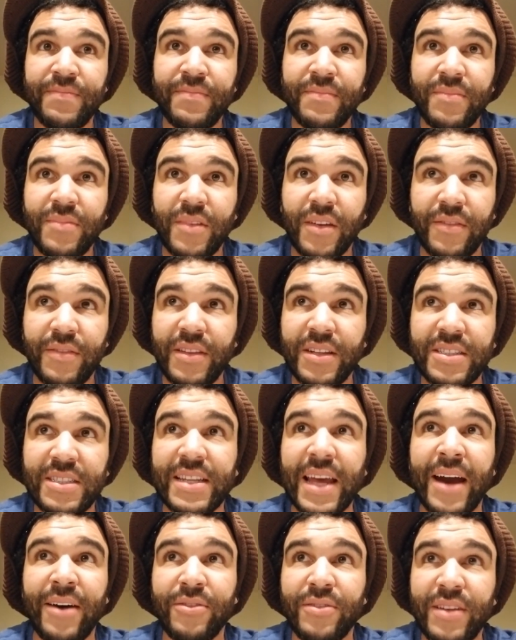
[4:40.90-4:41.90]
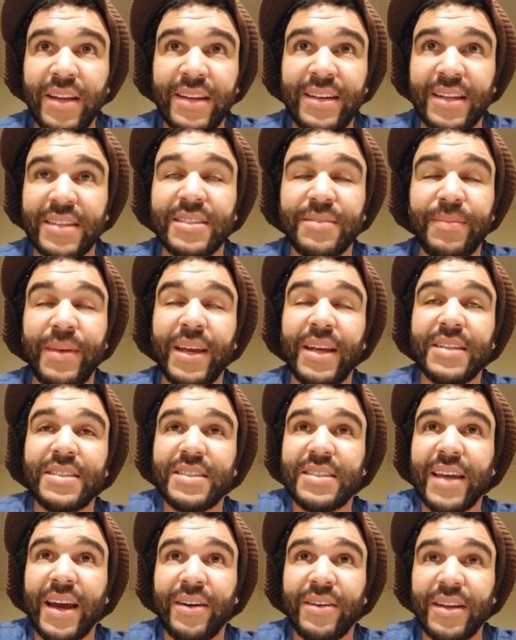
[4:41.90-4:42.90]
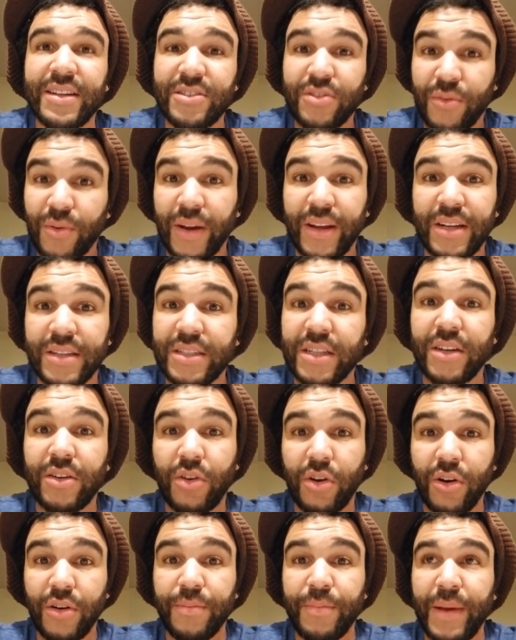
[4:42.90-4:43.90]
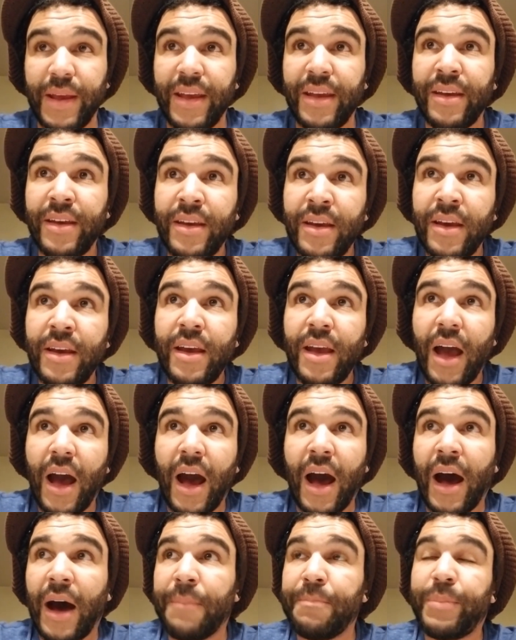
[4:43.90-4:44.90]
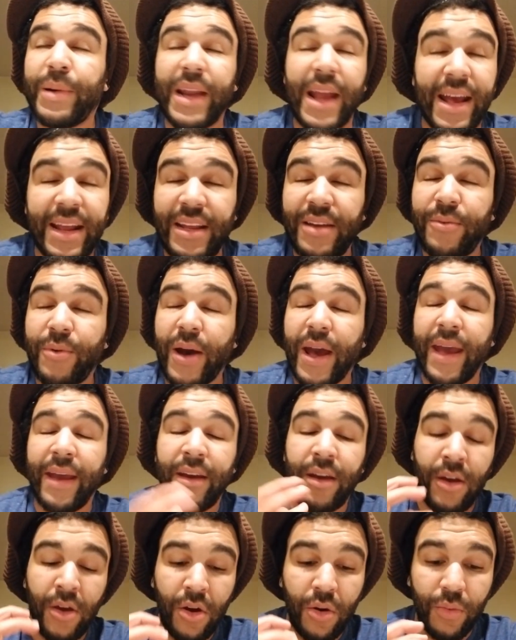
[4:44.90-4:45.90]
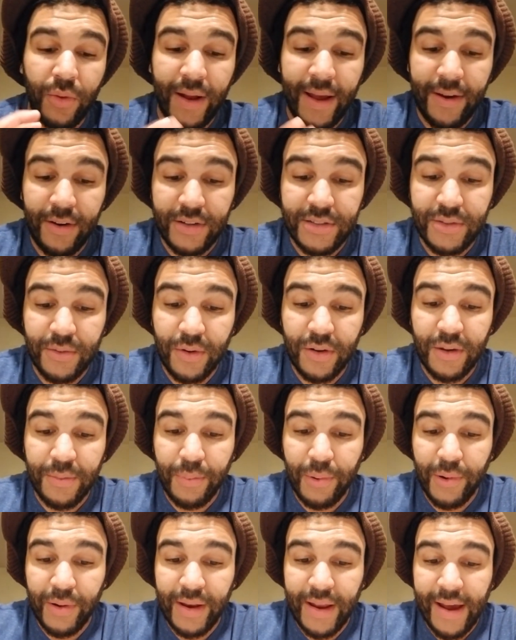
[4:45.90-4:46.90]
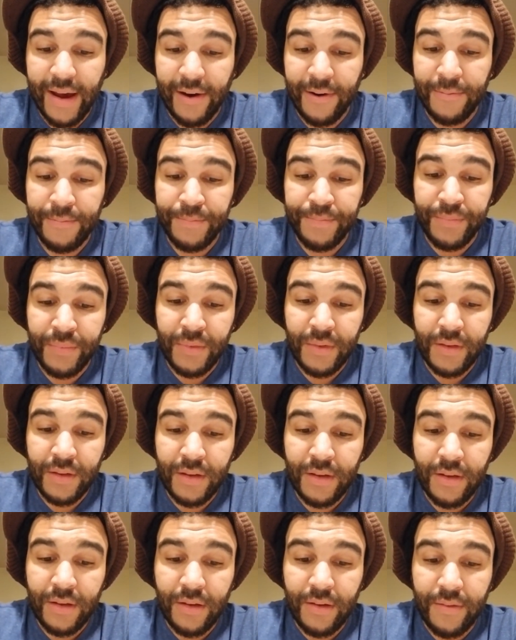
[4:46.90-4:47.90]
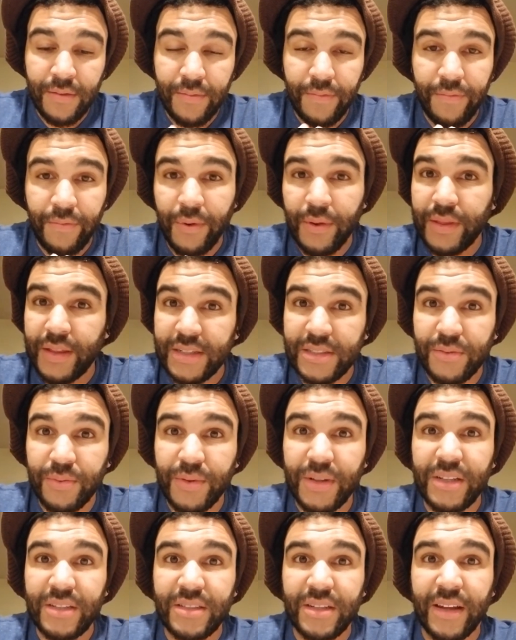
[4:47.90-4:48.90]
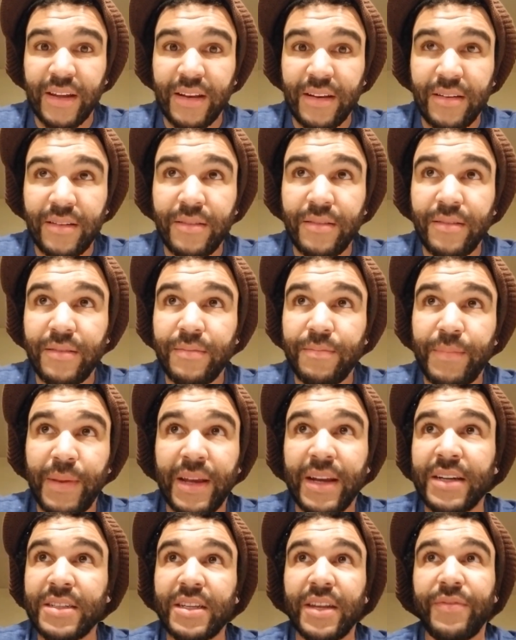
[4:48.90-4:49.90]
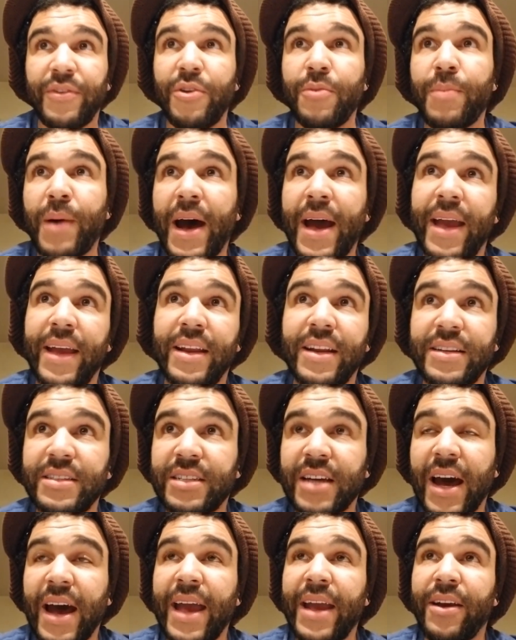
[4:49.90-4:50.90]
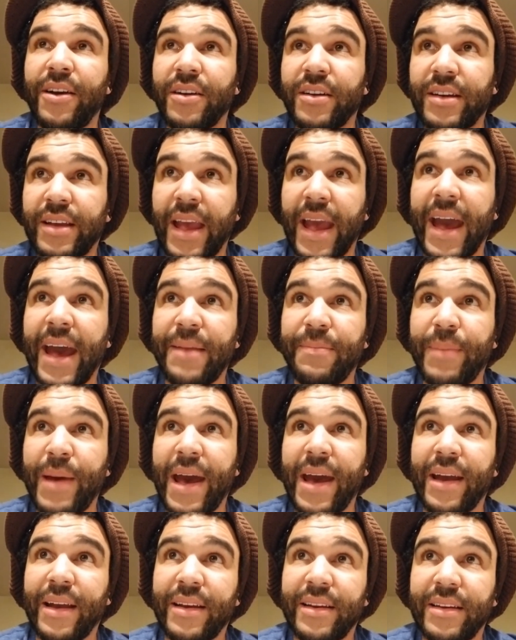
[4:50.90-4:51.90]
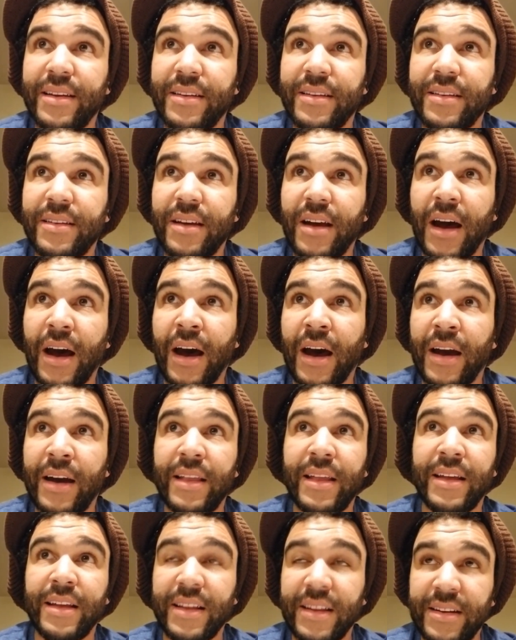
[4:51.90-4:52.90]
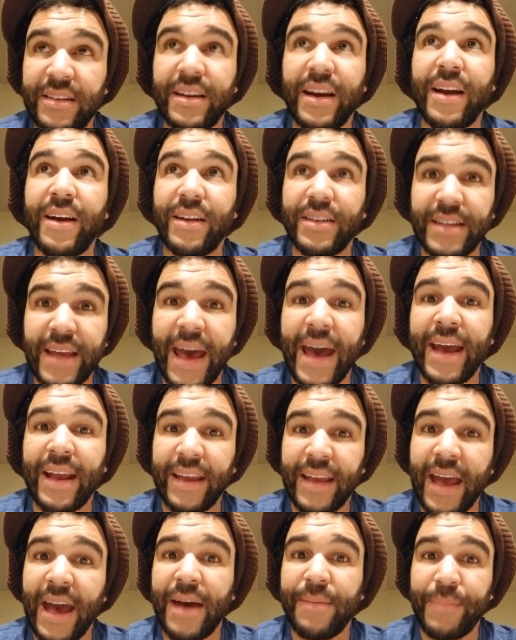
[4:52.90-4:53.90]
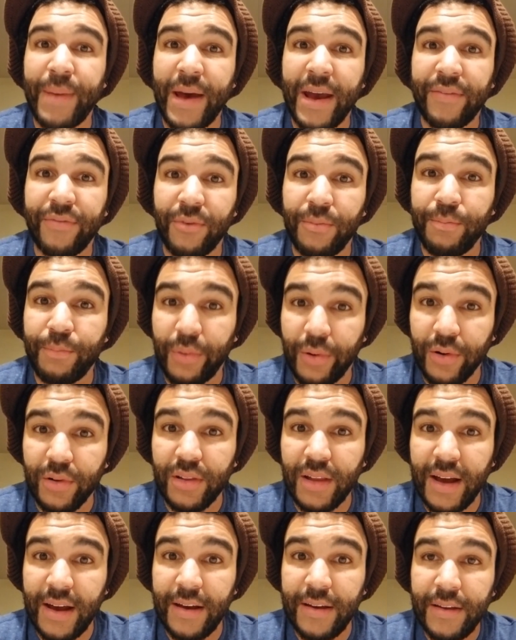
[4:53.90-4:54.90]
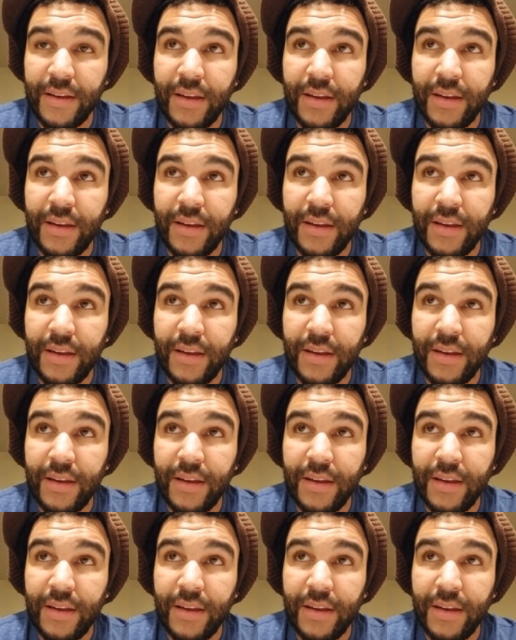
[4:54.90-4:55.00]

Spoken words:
the sound. It doesn't make it sound as great as it could be. But anyway, what I also wanted to point out for this reason, because if you buy an entire catback, entire Atak catback from Borla